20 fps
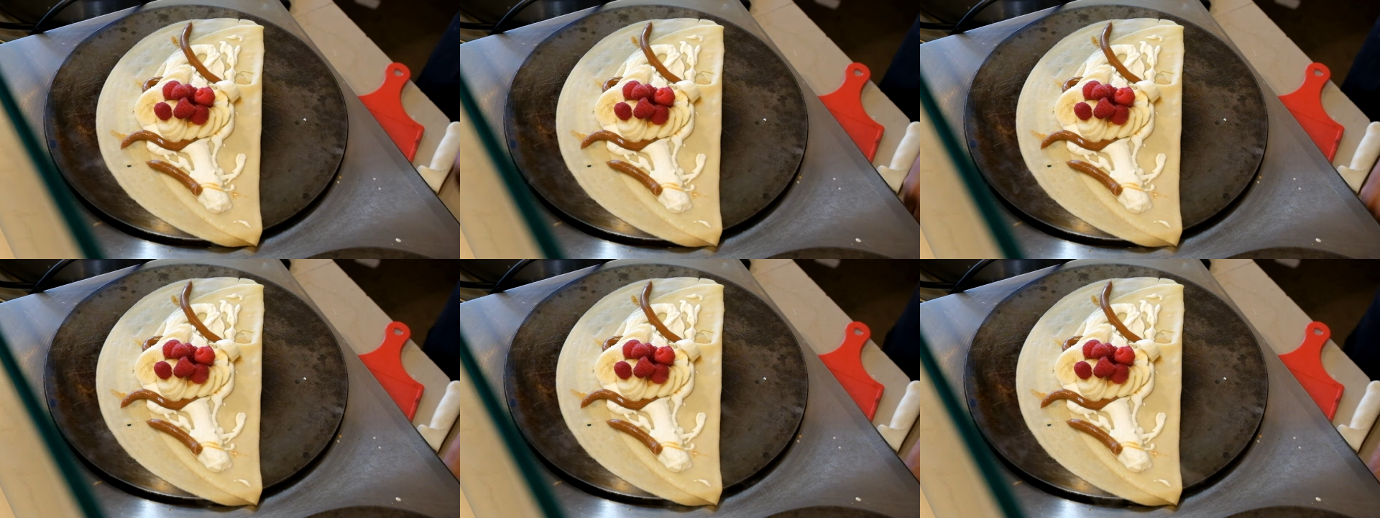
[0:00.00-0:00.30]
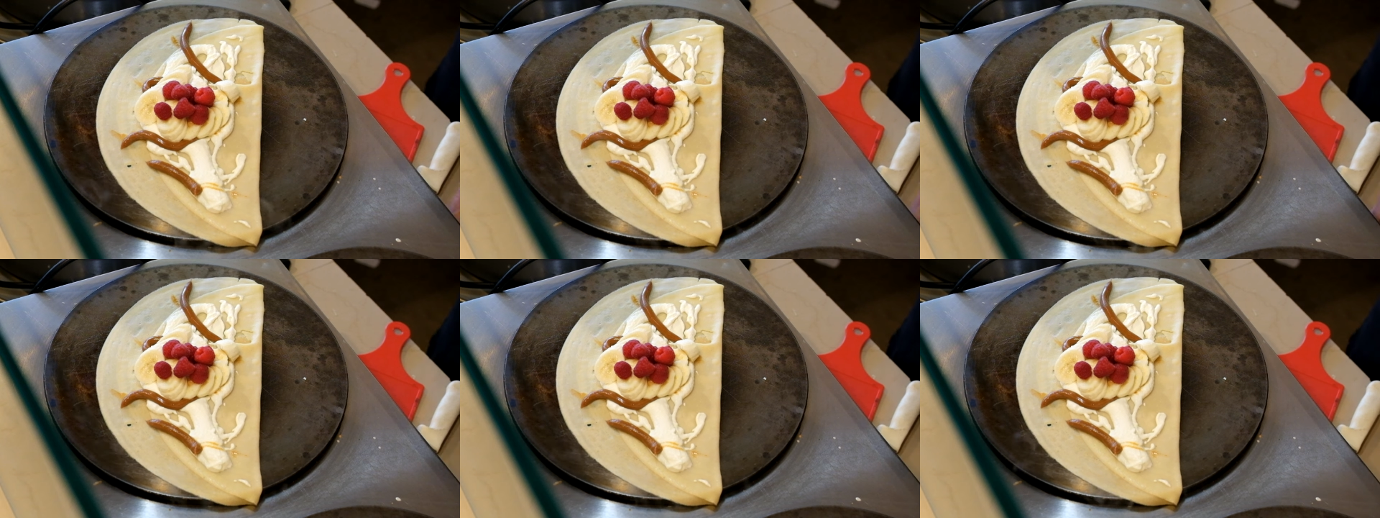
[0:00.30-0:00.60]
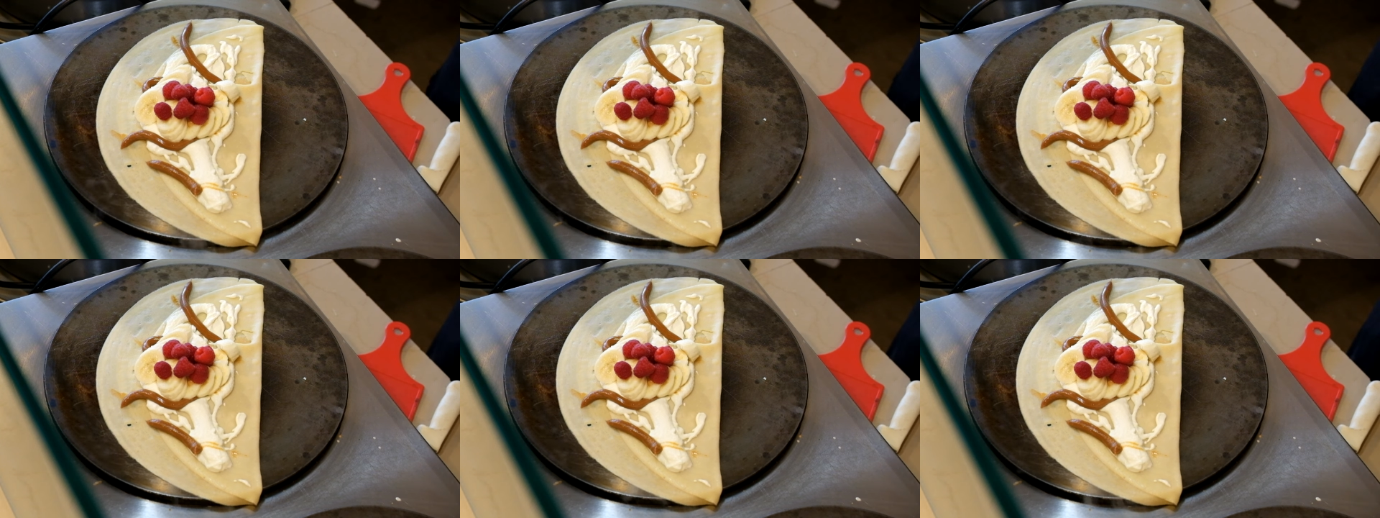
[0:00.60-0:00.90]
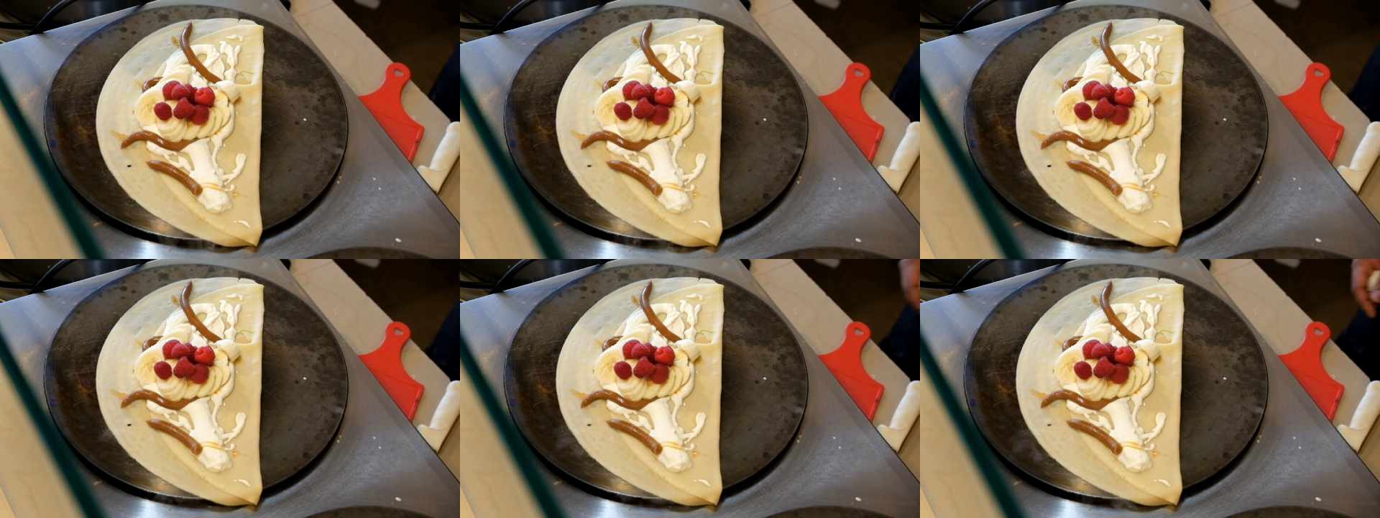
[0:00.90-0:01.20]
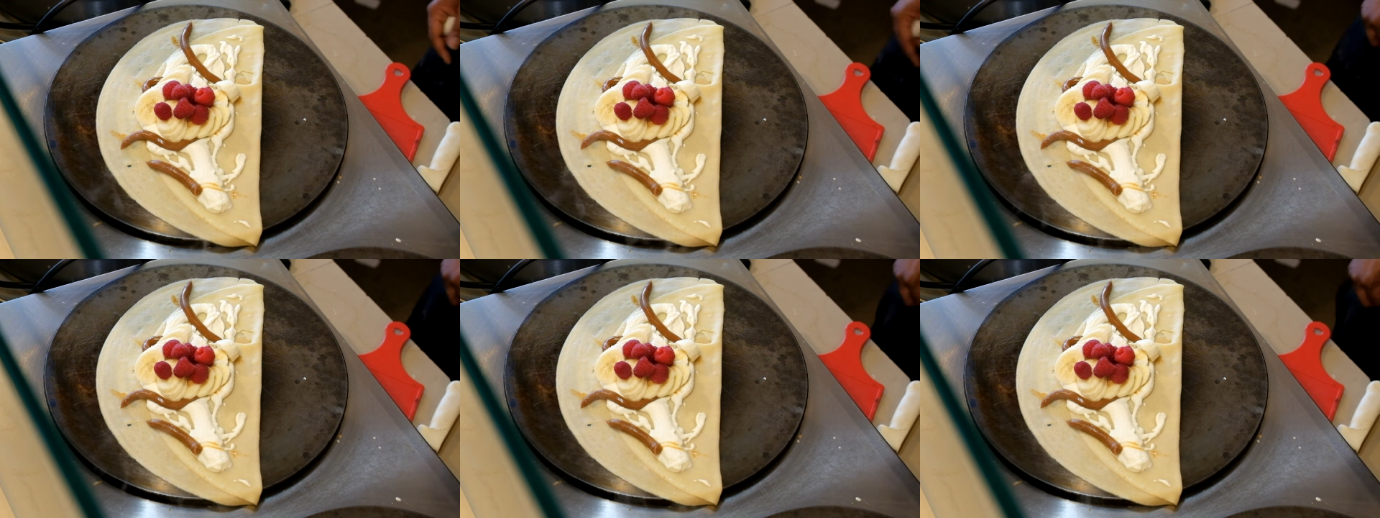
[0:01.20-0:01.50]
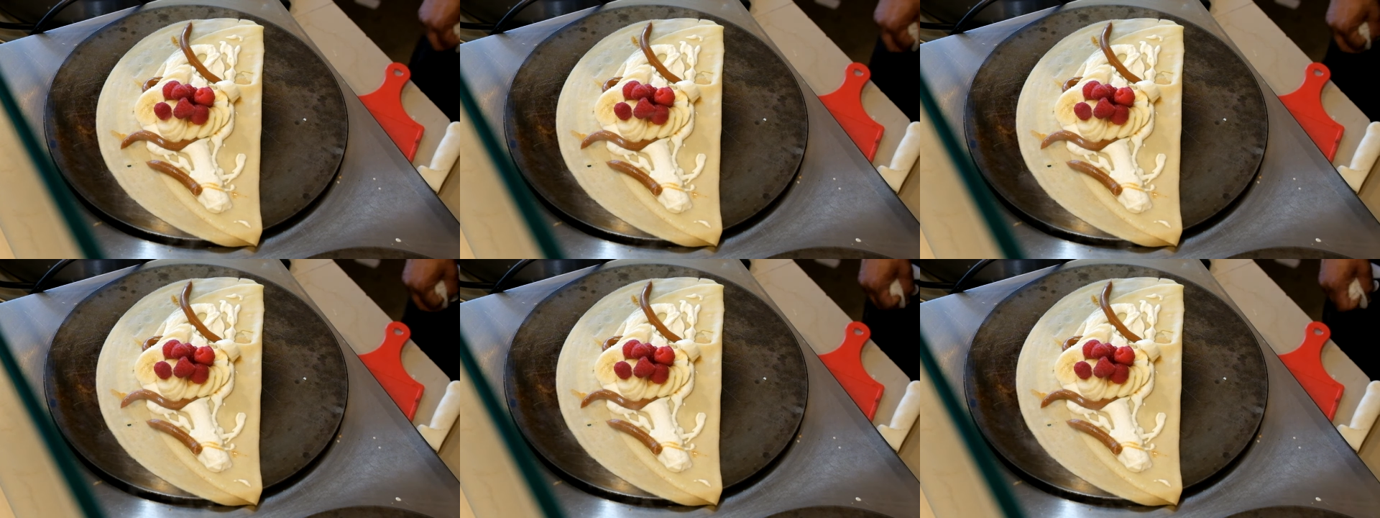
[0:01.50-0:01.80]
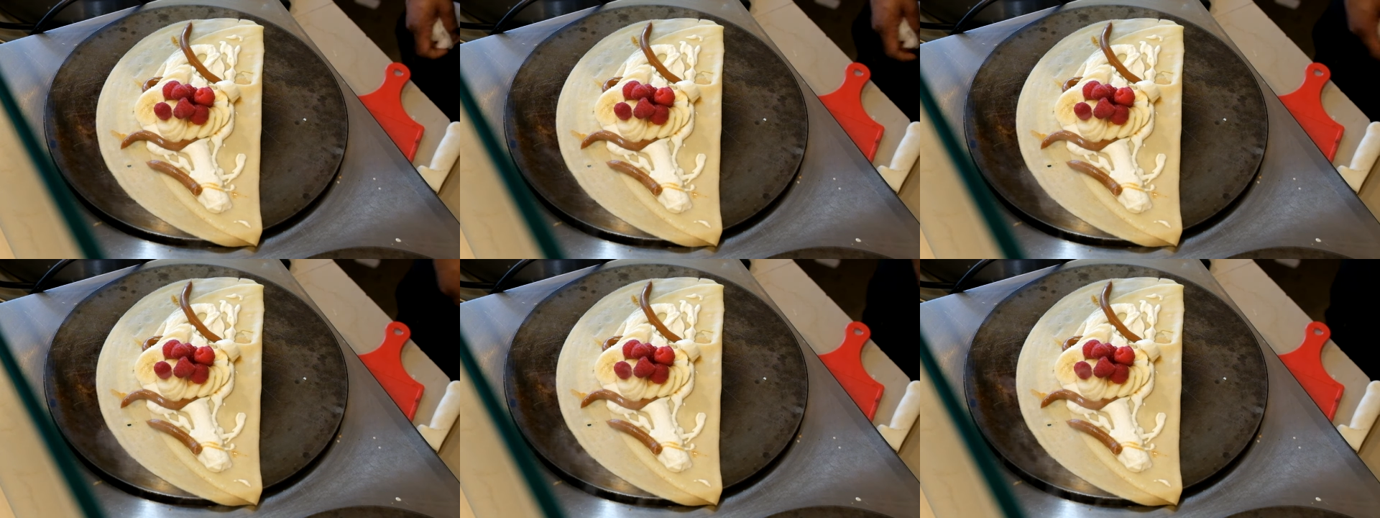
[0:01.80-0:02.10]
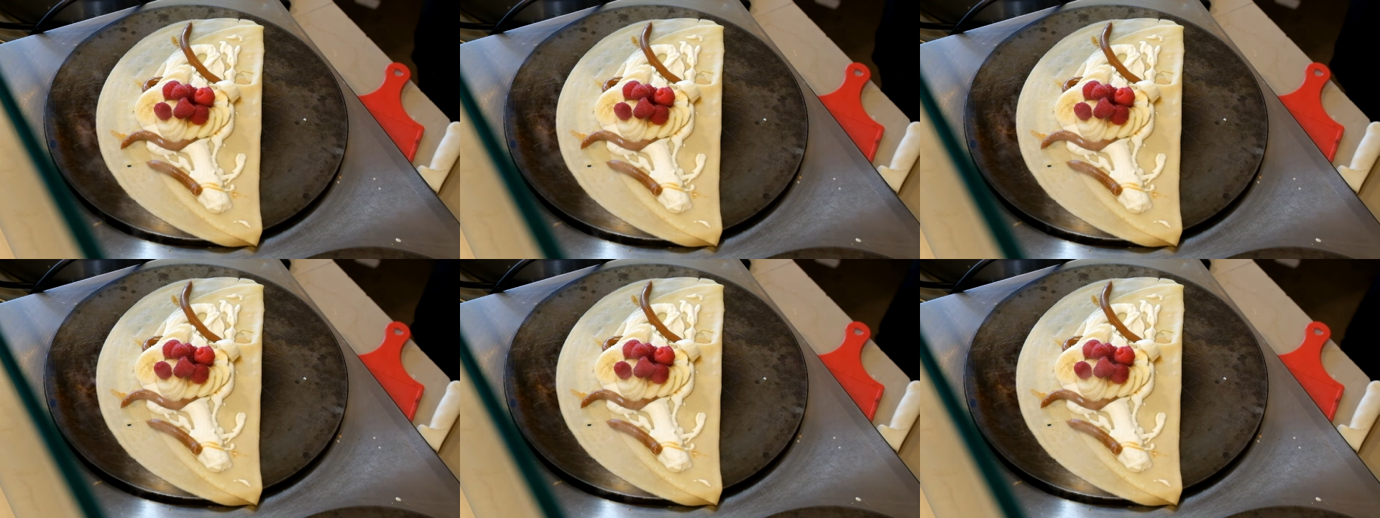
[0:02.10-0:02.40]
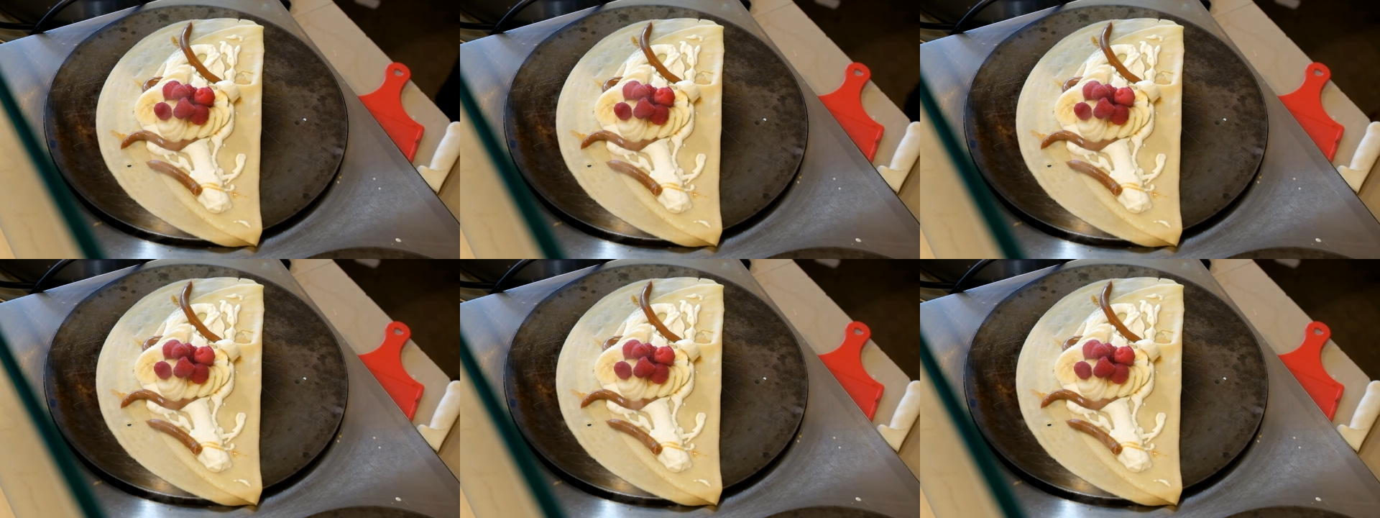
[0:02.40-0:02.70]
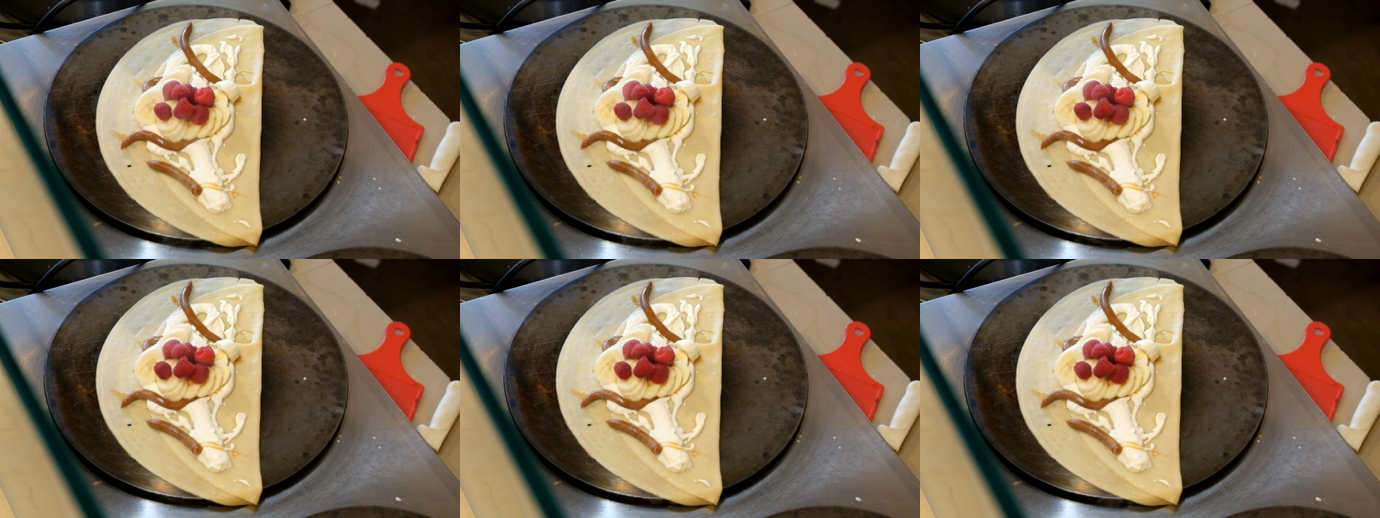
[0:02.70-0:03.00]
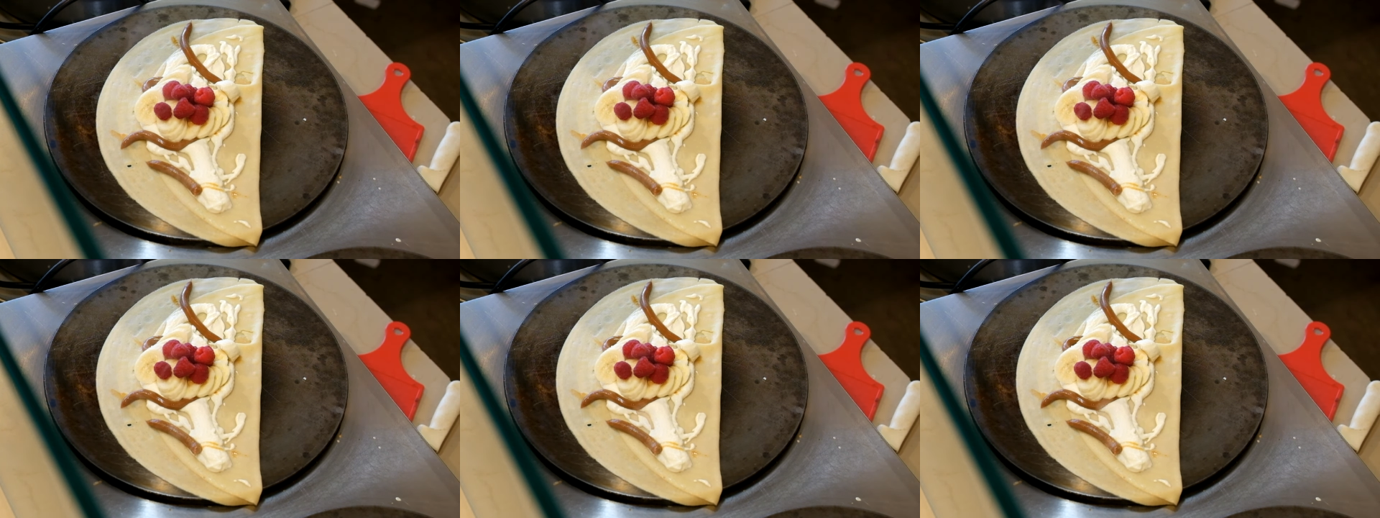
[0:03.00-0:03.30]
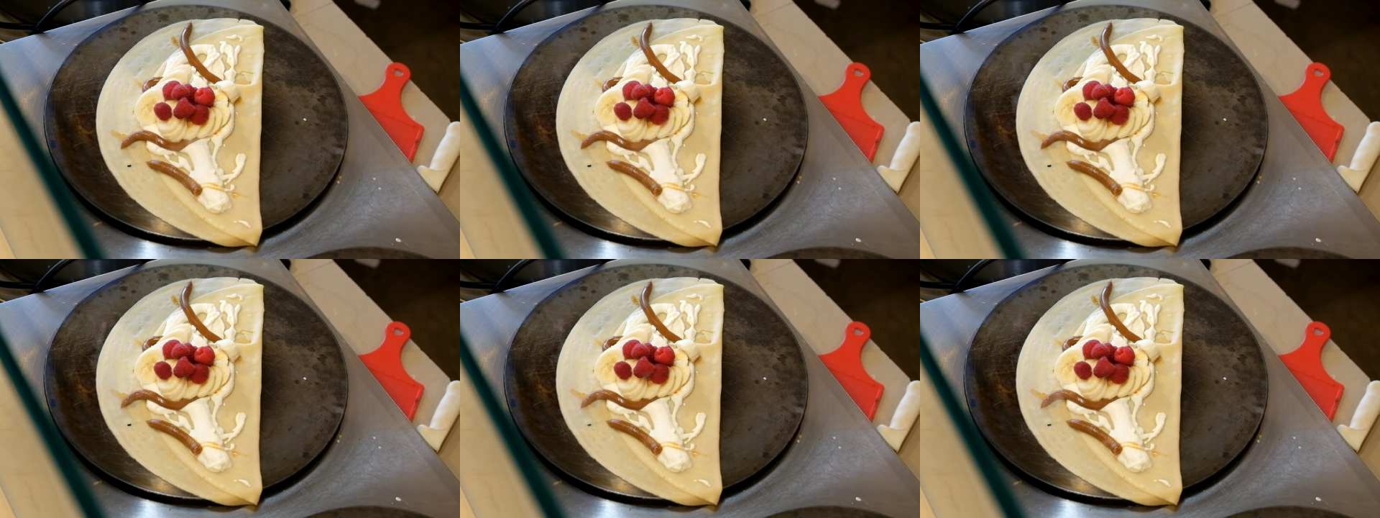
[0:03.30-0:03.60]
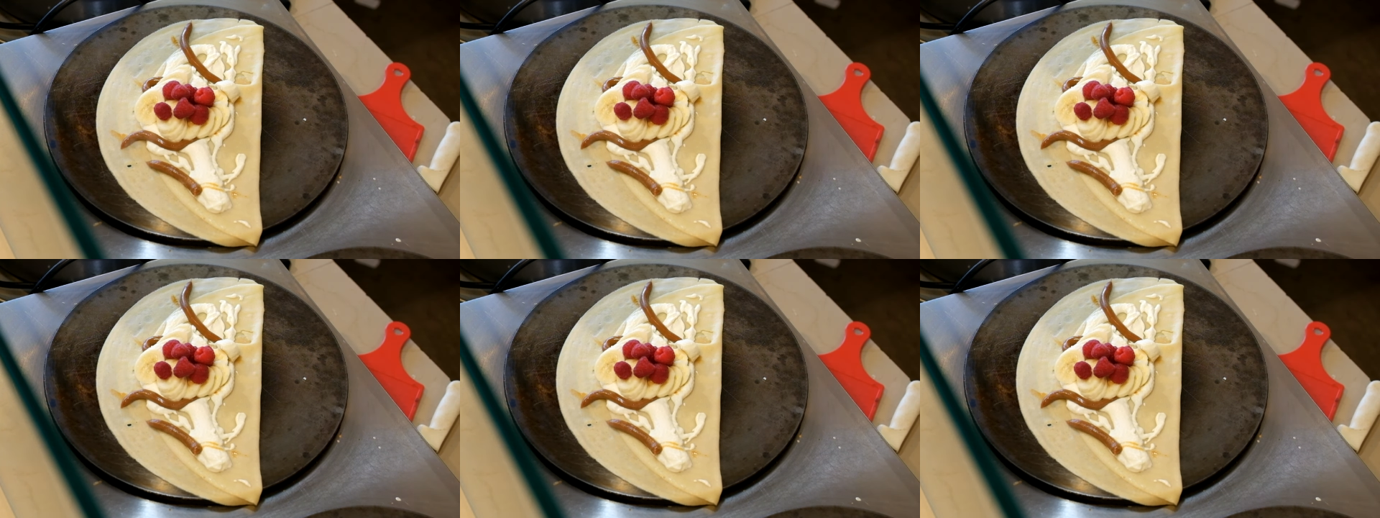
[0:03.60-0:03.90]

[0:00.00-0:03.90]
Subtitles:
(no speaker visible)